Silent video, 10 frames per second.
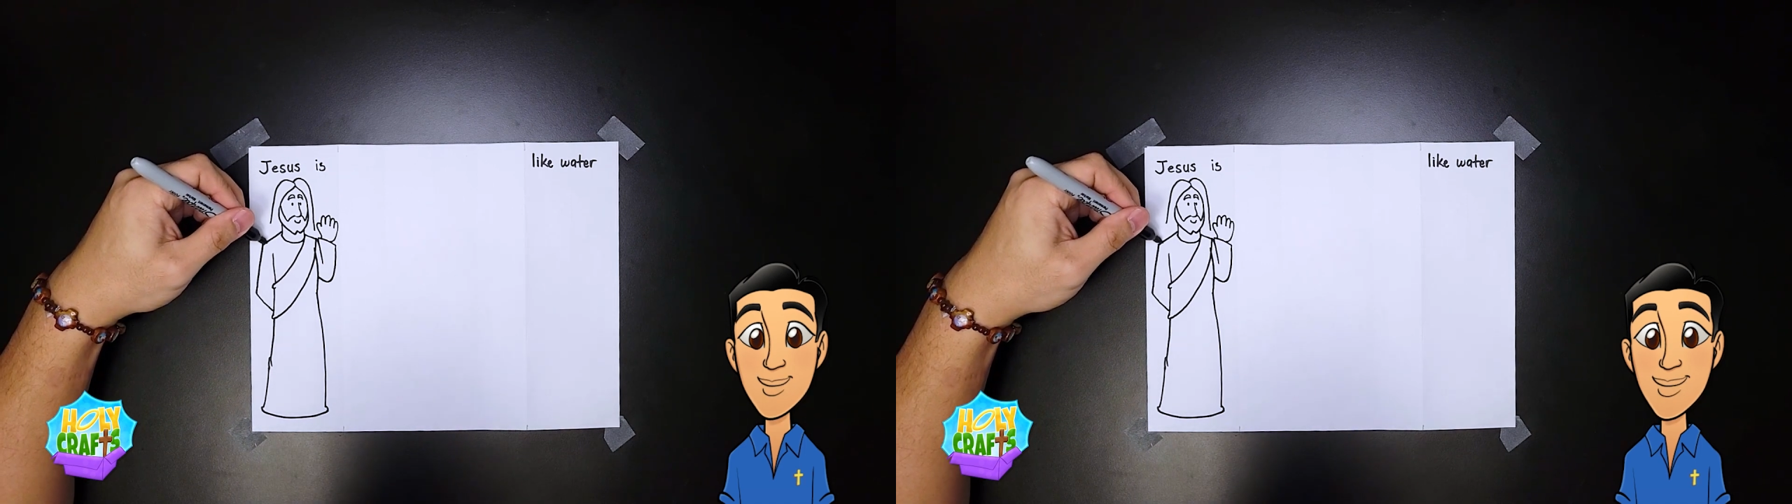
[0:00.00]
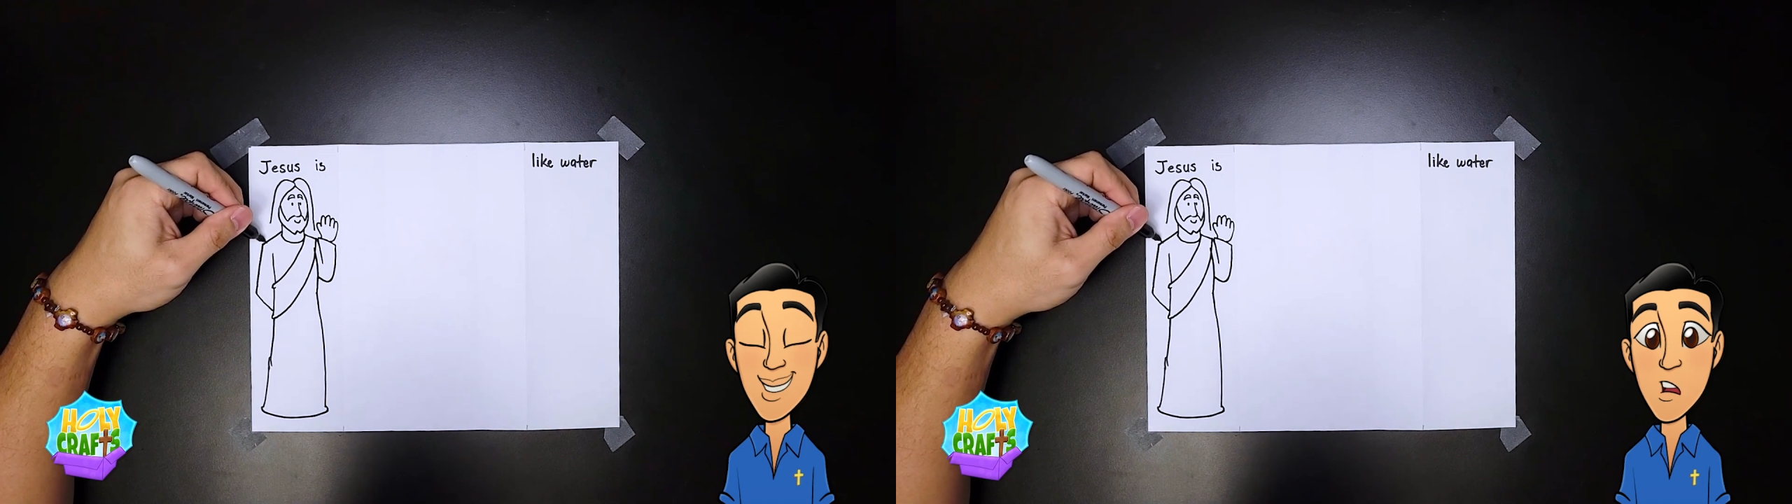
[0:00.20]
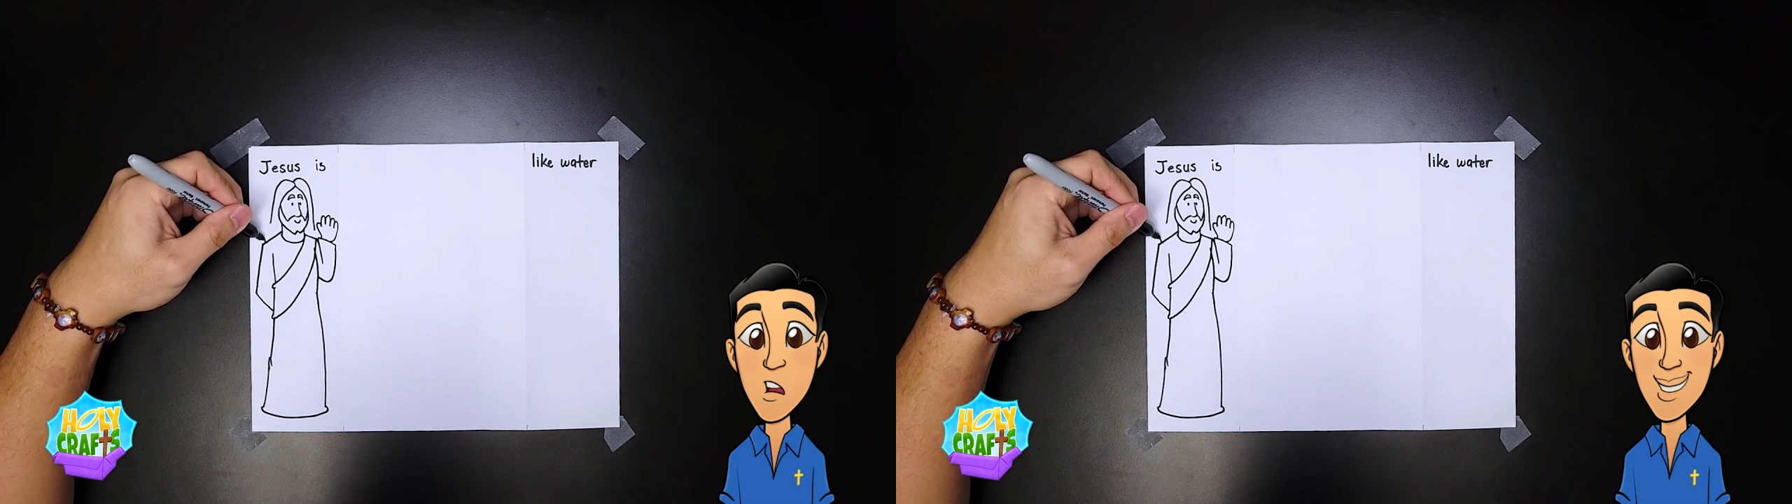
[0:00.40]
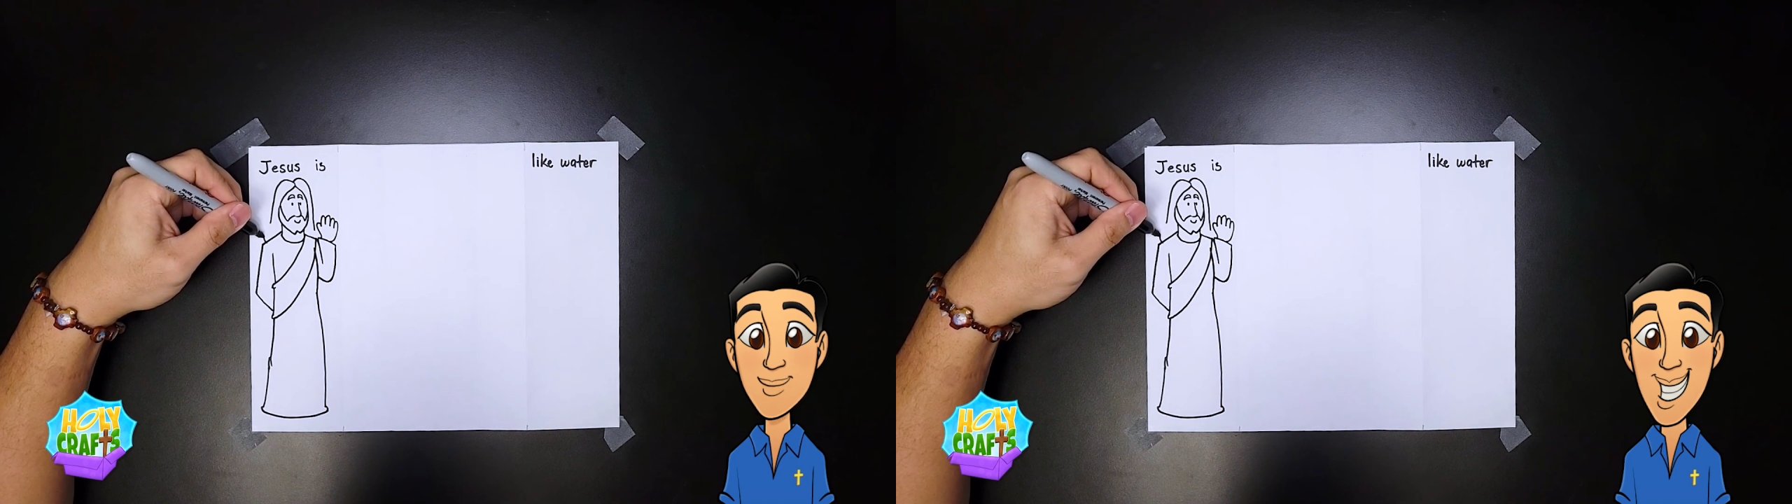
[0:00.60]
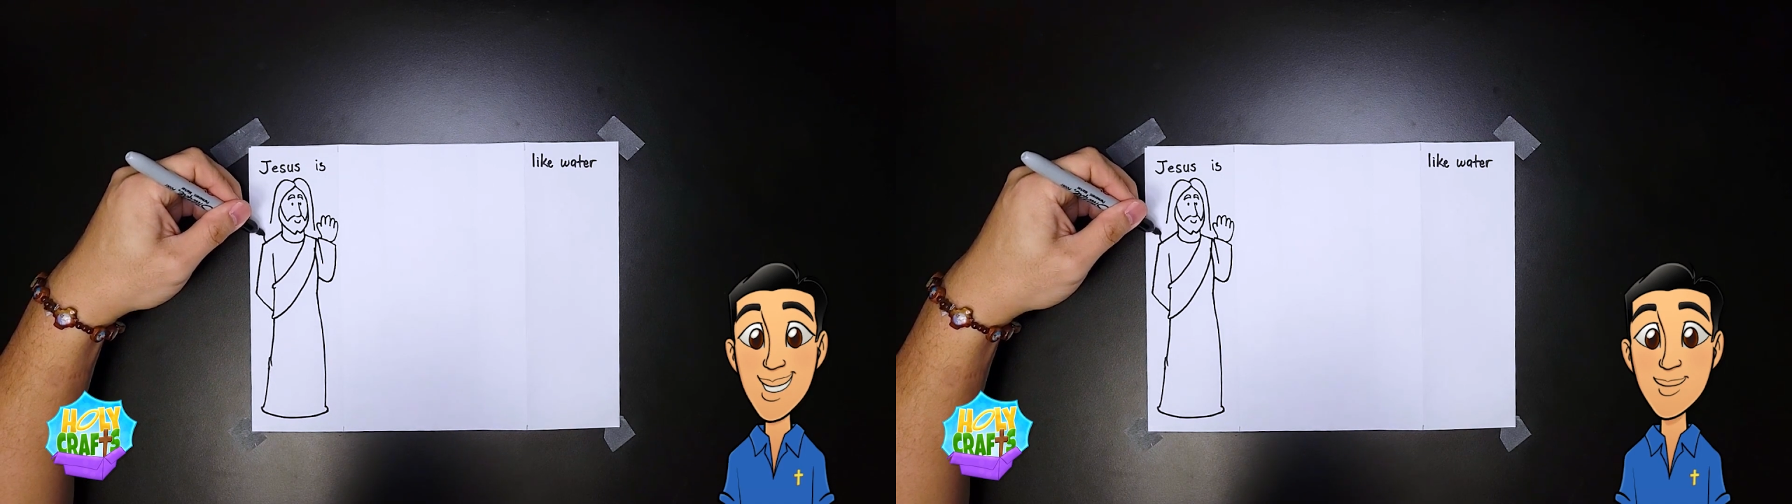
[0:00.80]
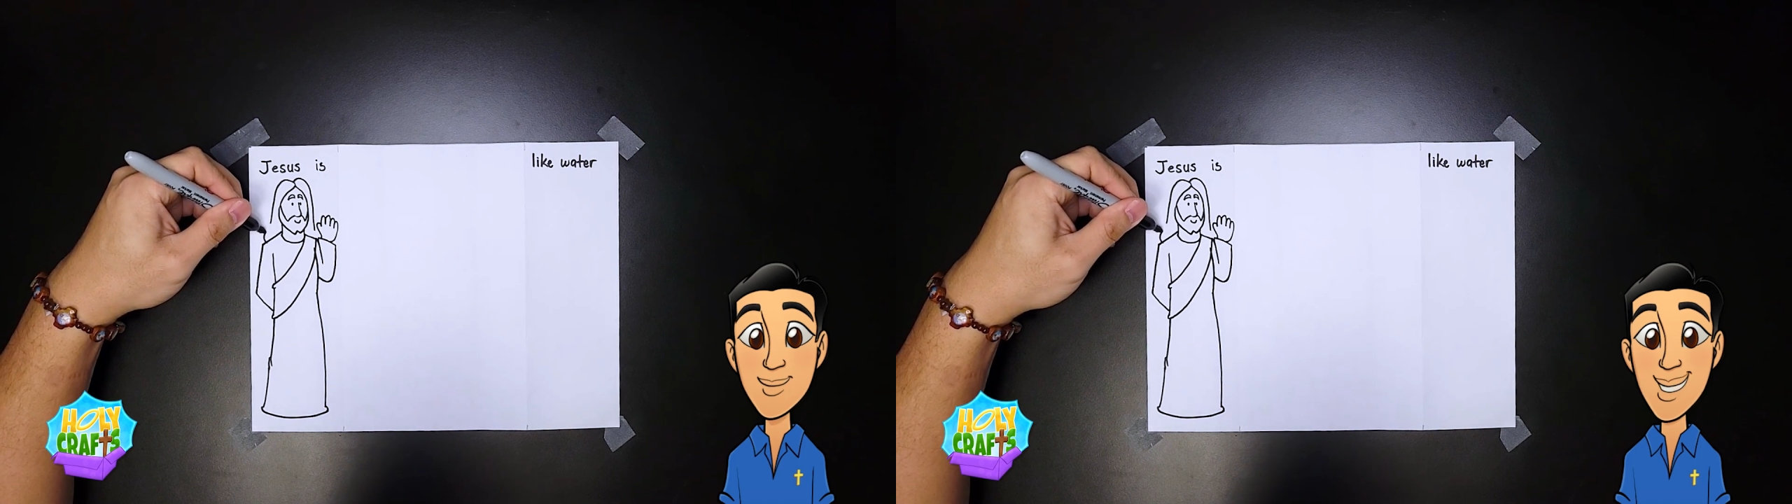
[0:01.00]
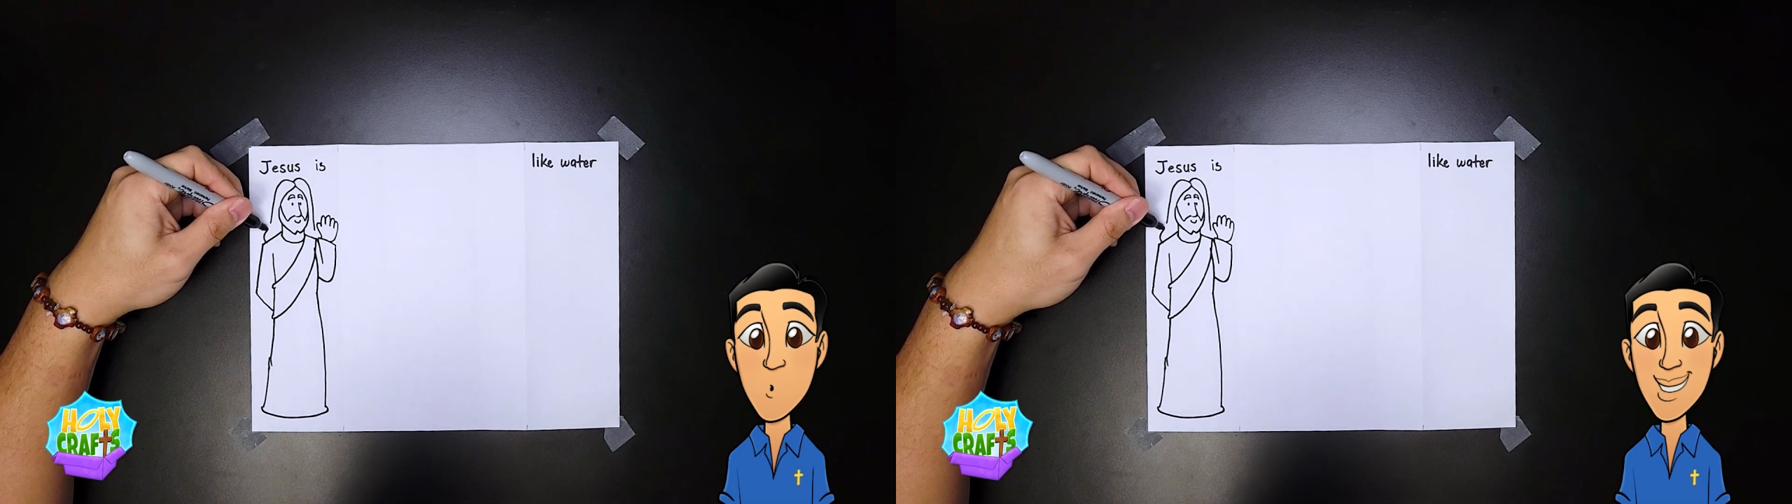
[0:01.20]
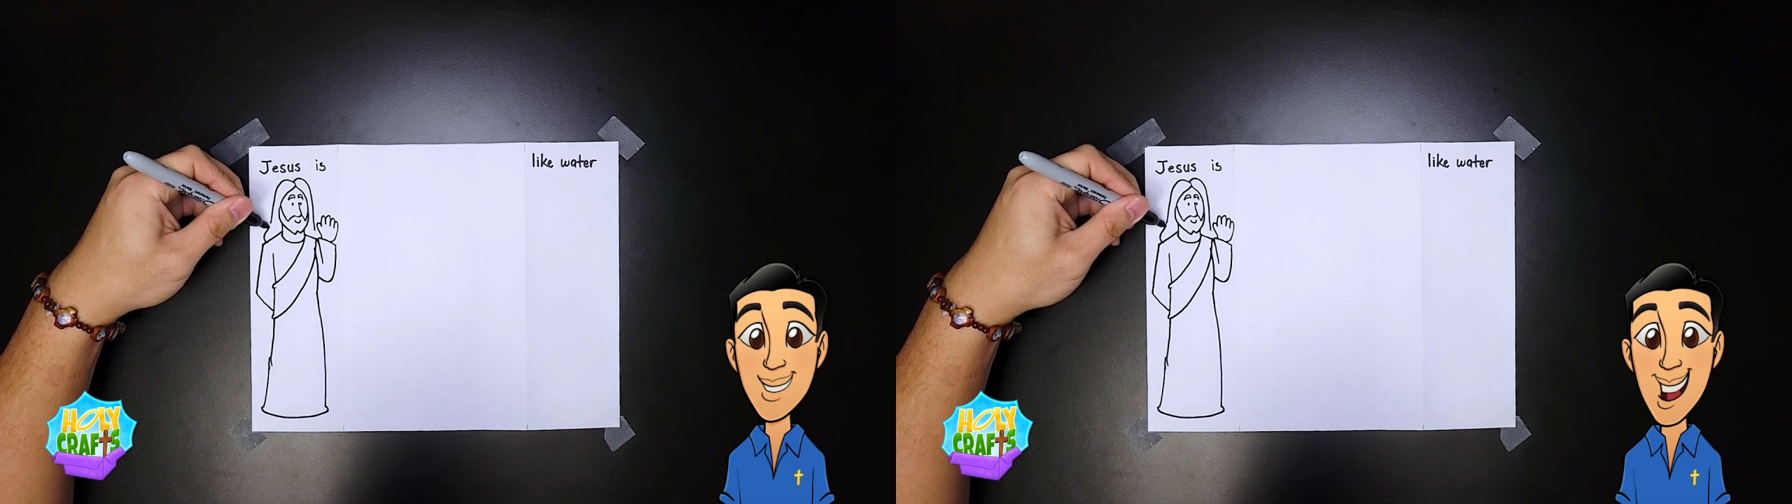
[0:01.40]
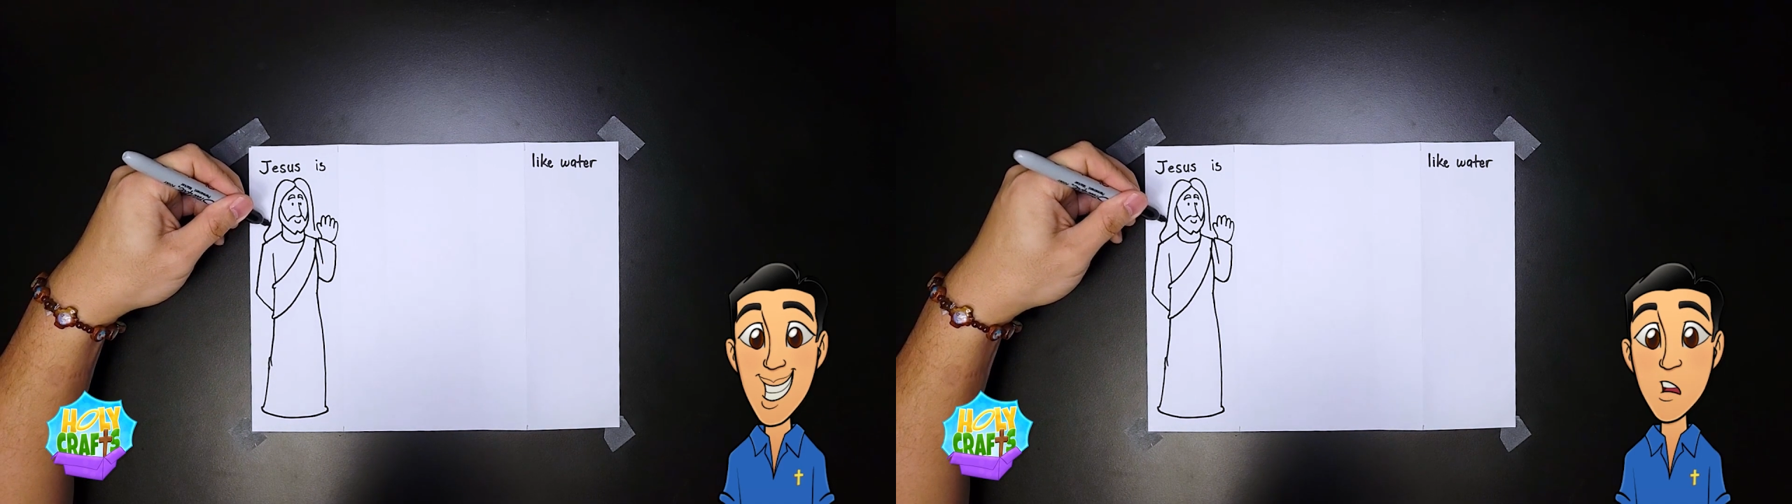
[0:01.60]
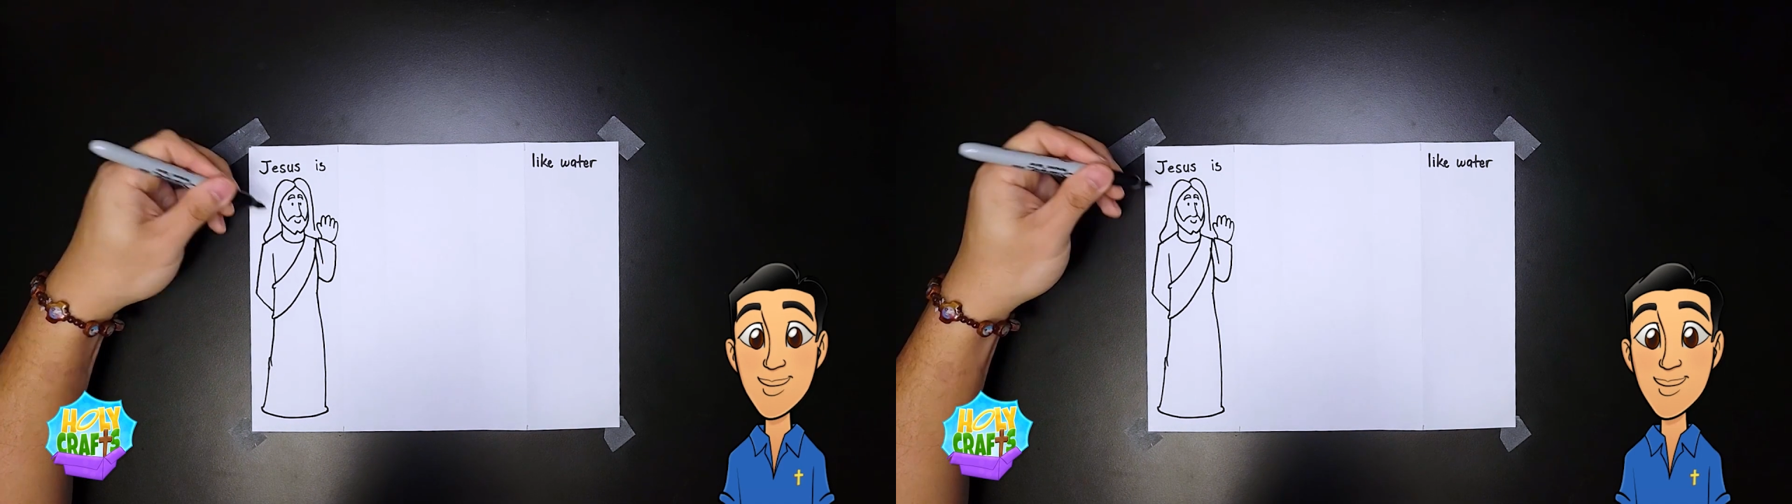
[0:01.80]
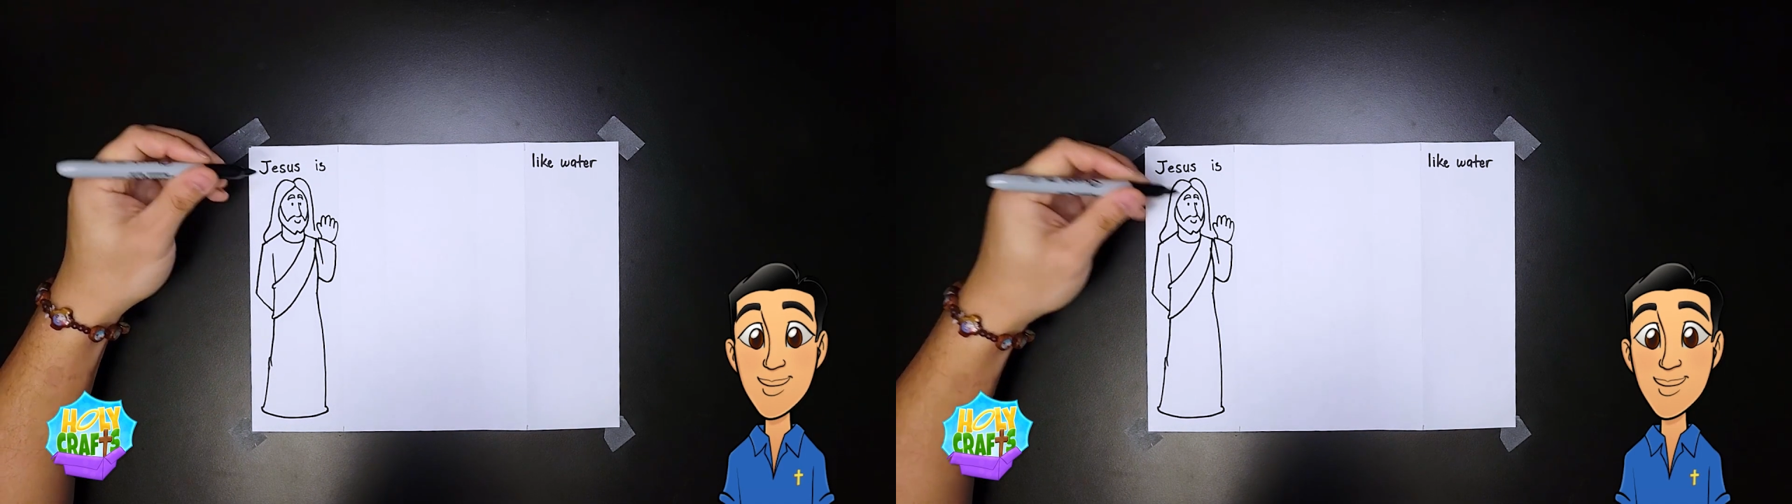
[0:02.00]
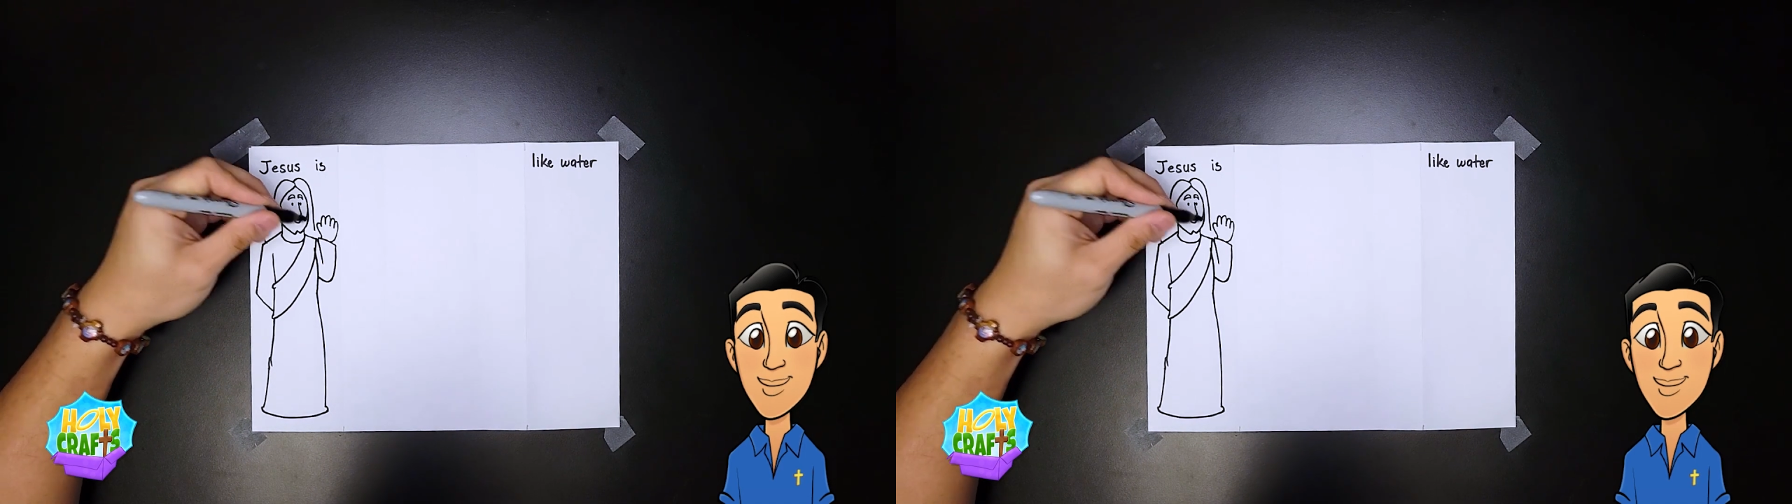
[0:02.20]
of course, is going to connect to his shoulders.